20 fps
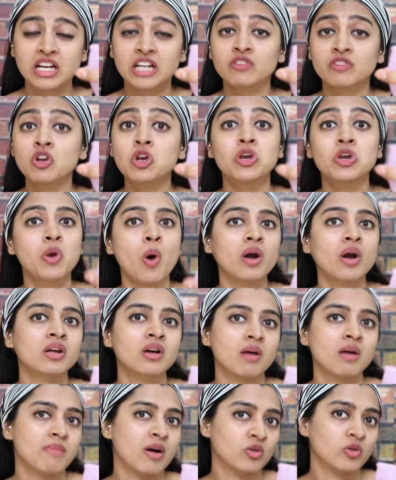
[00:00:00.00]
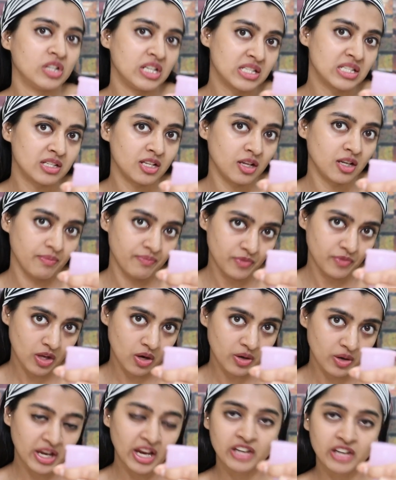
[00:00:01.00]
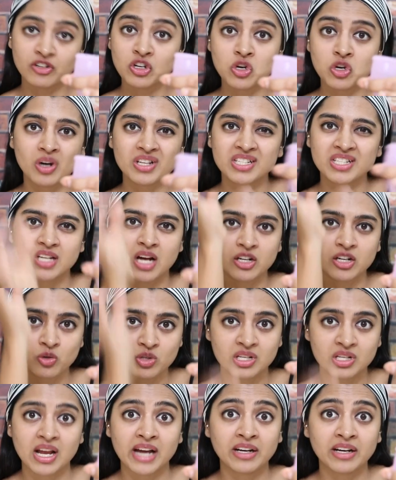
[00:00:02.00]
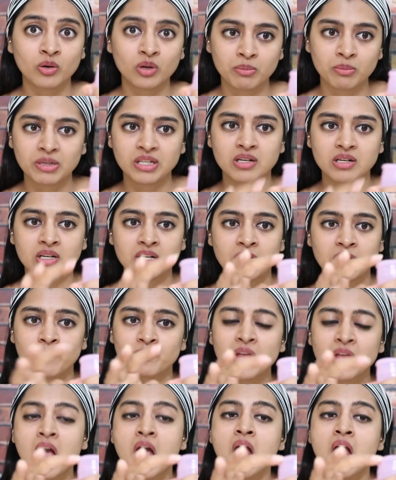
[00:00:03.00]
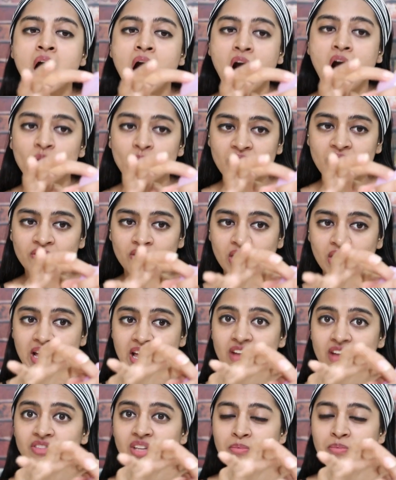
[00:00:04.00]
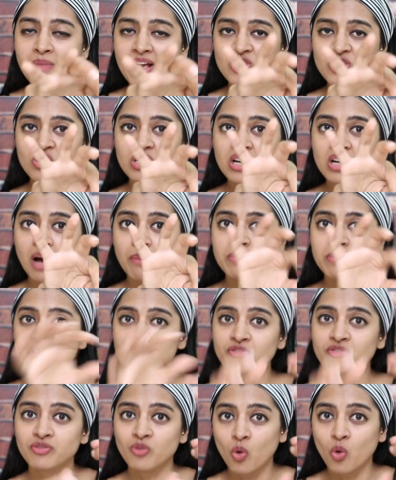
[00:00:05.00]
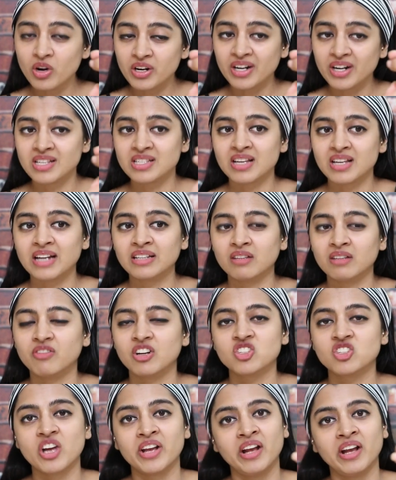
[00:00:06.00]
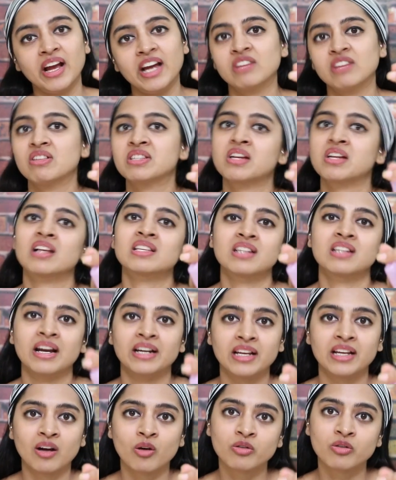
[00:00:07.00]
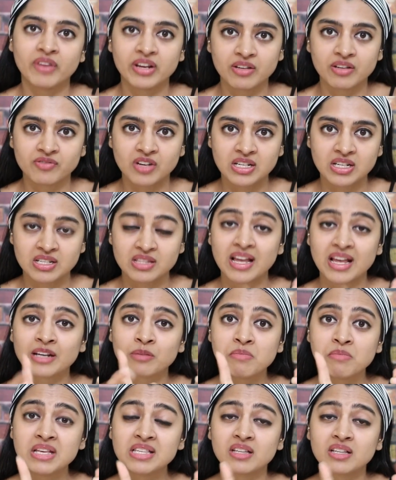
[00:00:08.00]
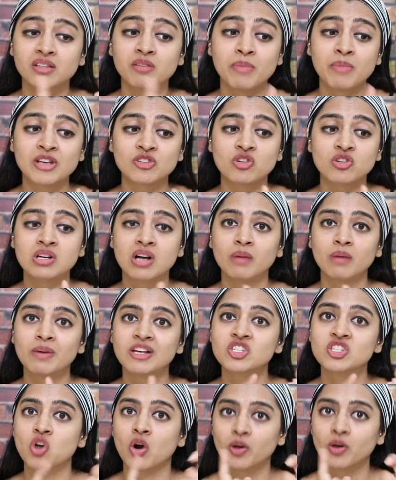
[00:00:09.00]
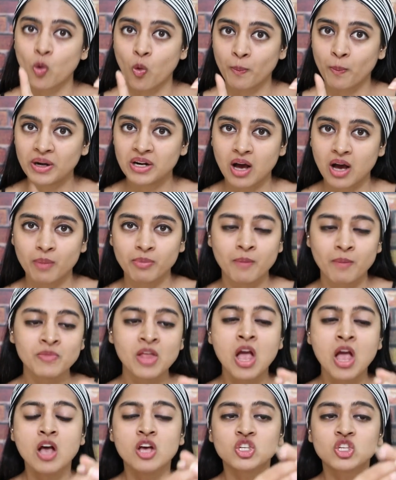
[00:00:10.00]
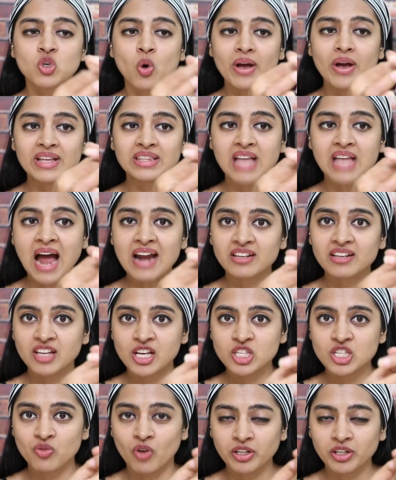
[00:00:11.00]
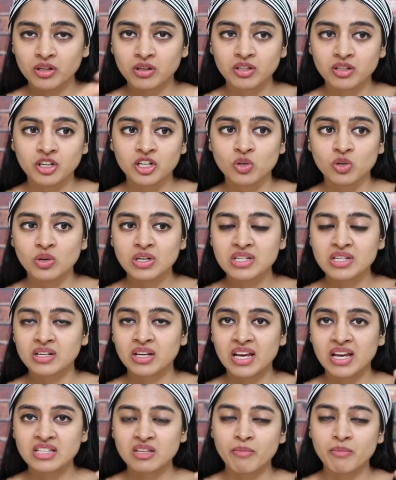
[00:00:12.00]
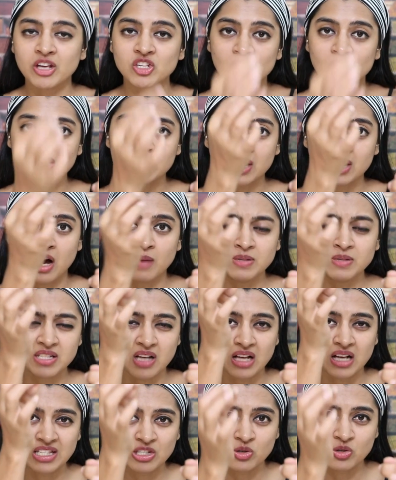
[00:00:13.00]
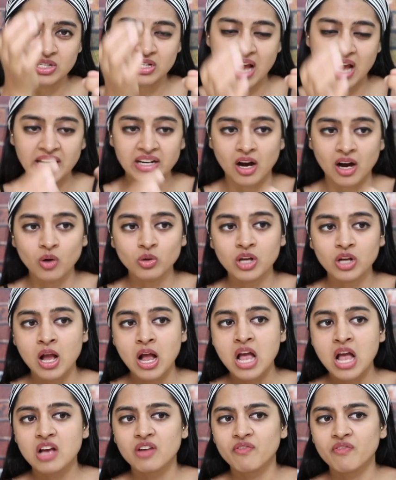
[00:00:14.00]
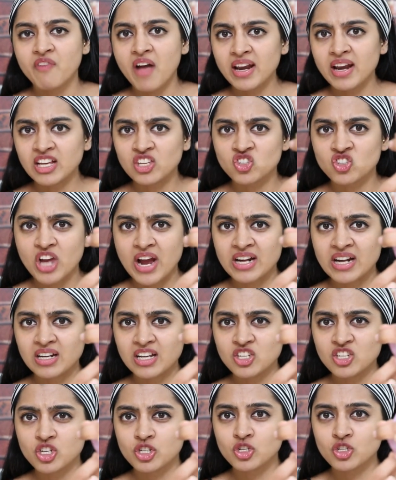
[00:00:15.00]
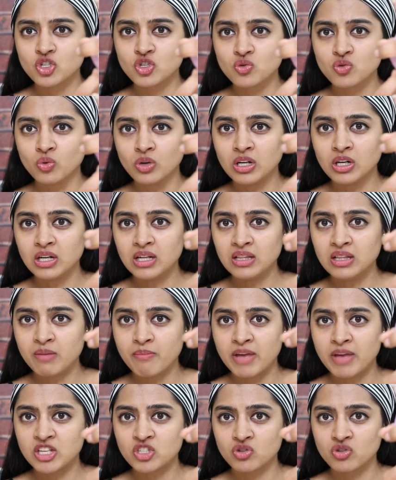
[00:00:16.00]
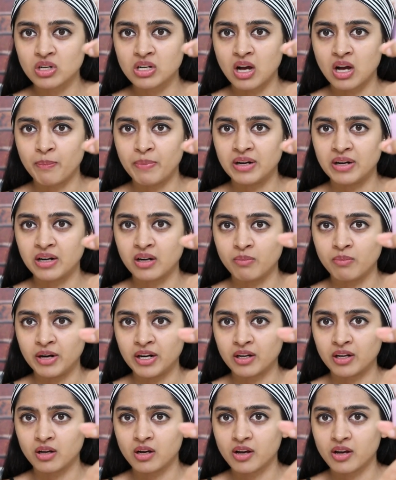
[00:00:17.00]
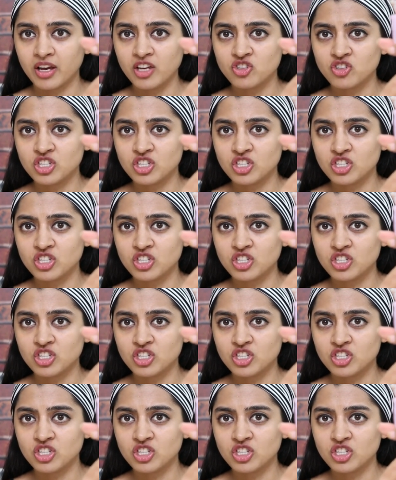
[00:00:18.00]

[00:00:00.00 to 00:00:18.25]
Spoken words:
It will not come out easily, okay? It will not start to slide out immediately. However, if the menstrual cup is folded inside the vagina, it will start sliding out very fast. That means that the menstrual cup has not opened up. So in that case, what you're going to do is, in case the menstrual cup starts to slide out, very gently just twirl the menstrual cup a little bit, okay?